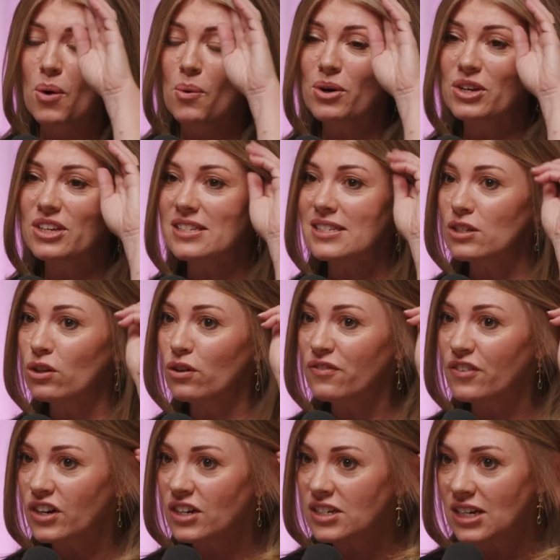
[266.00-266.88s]
Well, you're still
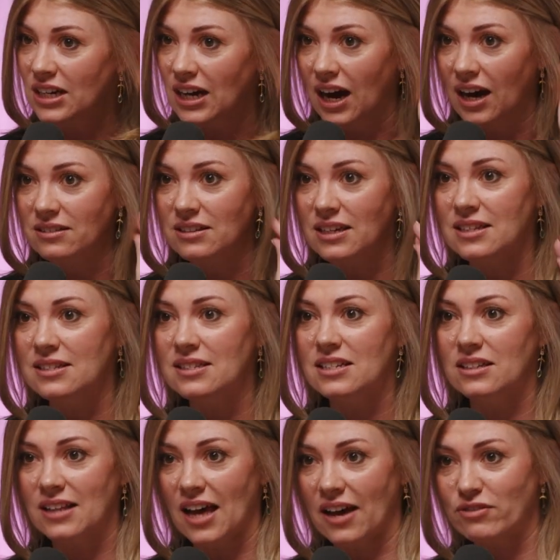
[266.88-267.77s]
fertile. You can
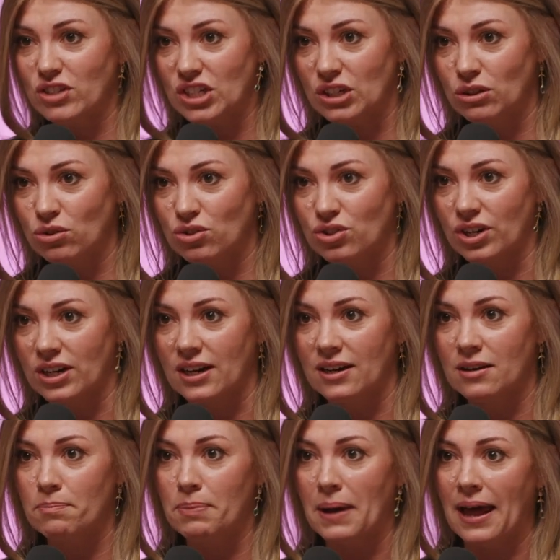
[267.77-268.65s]
still have
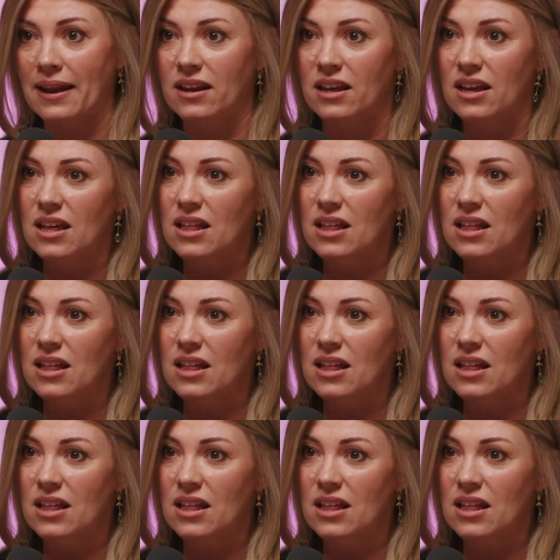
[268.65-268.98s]
children, but